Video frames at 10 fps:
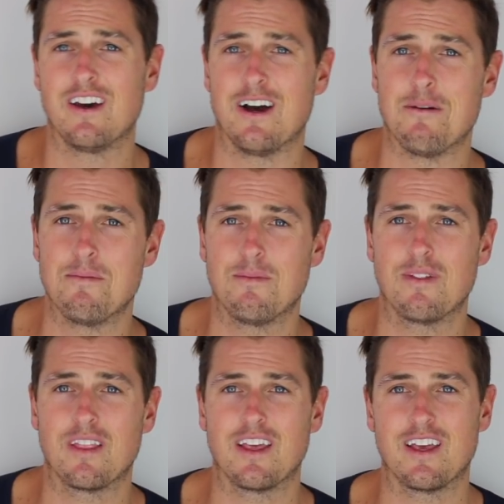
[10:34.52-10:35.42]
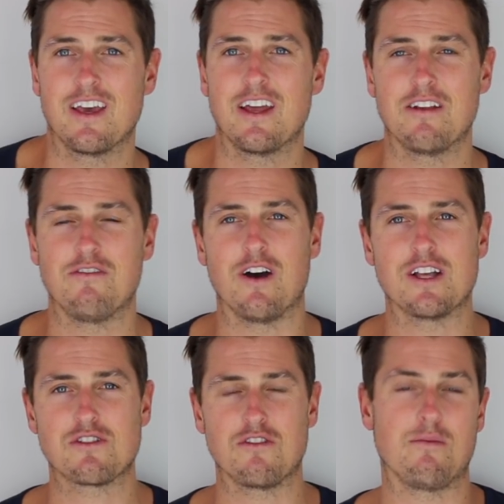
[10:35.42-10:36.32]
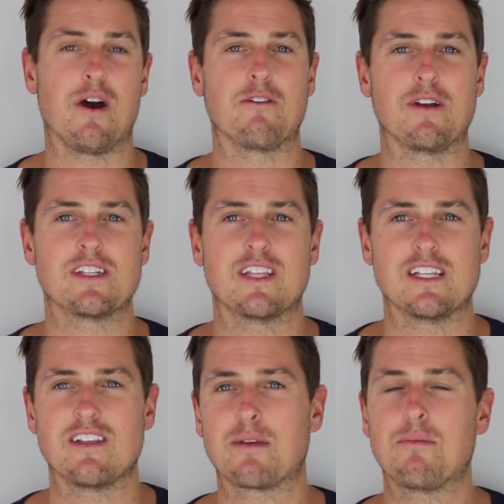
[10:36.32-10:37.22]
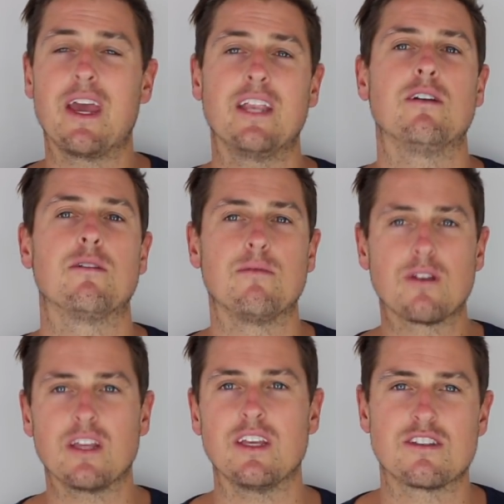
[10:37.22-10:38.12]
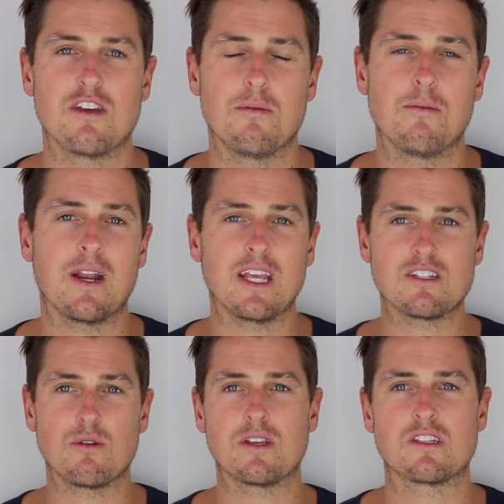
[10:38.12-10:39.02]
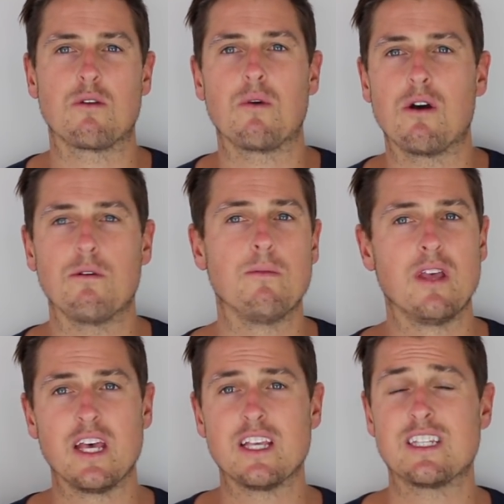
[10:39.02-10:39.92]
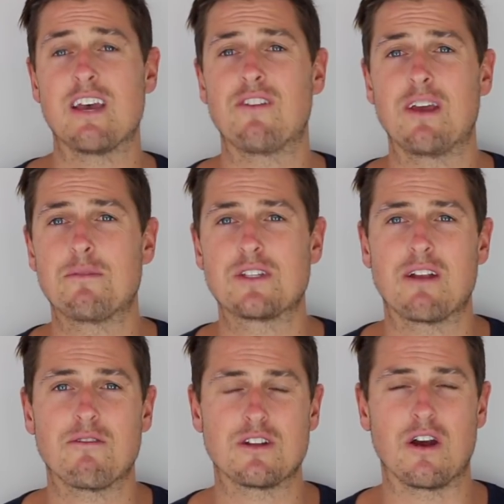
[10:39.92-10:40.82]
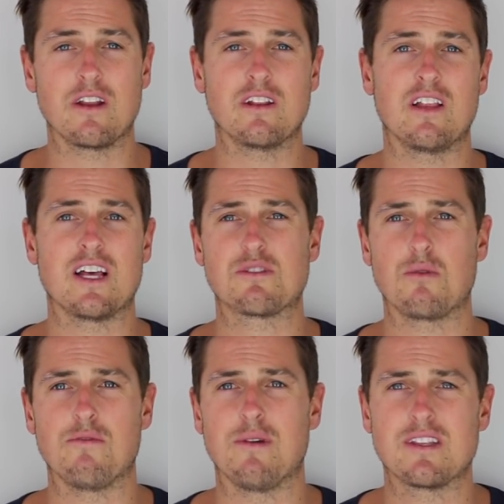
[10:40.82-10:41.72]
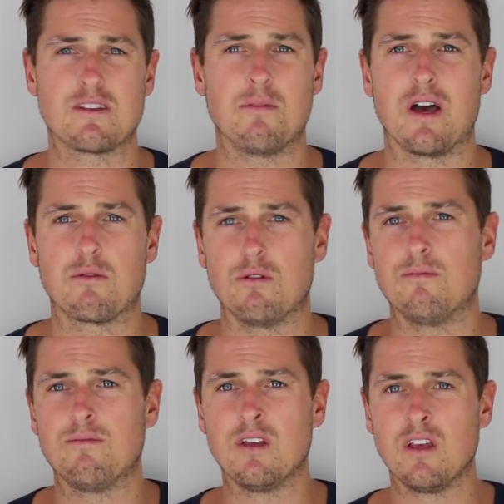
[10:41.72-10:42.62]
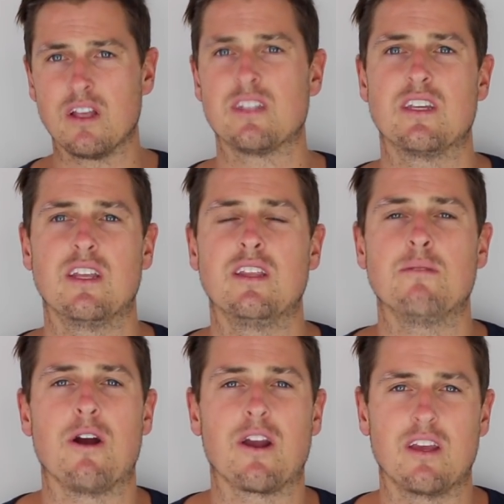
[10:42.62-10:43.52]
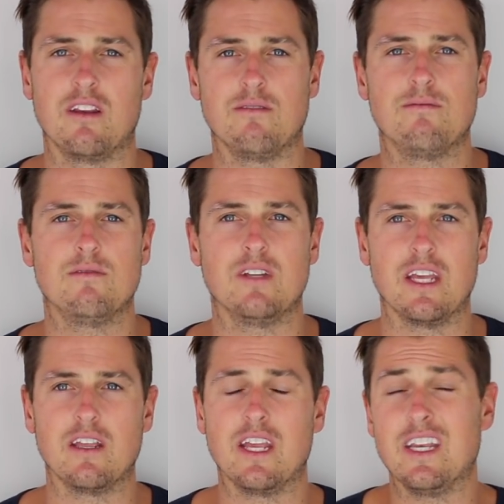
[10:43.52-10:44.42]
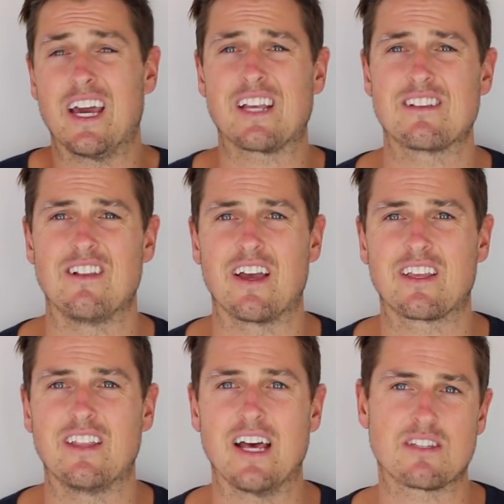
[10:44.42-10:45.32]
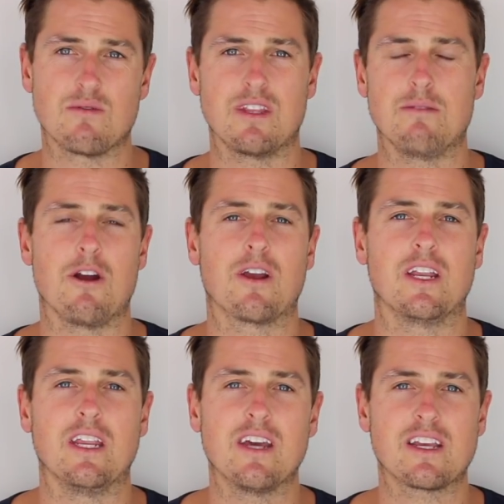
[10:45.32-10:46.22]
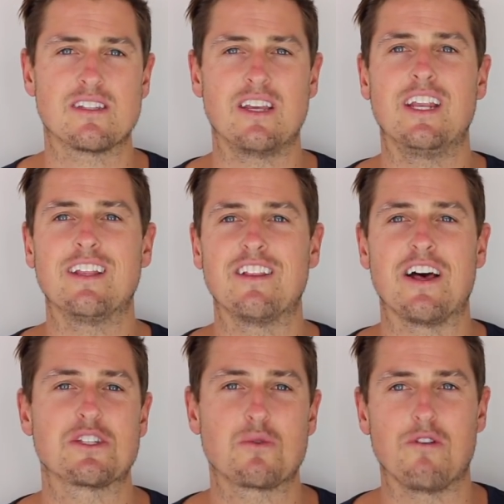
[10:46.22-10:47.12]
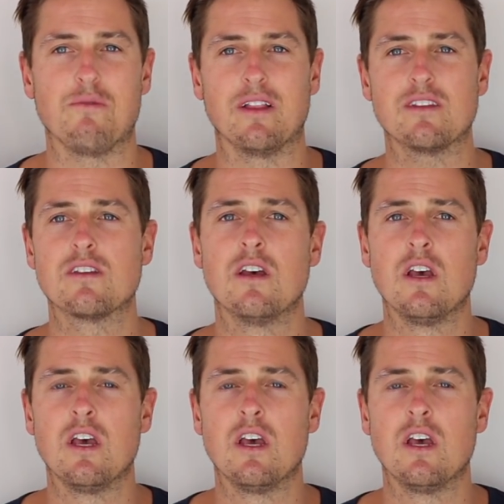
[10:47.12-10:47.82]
An advisor of mine recently is like, Ben, look at your super money, it's doing so well, 17% return in the last 12 months. I'm like, well, it's in the American index. Like, that's what the American index did in the last 12 months.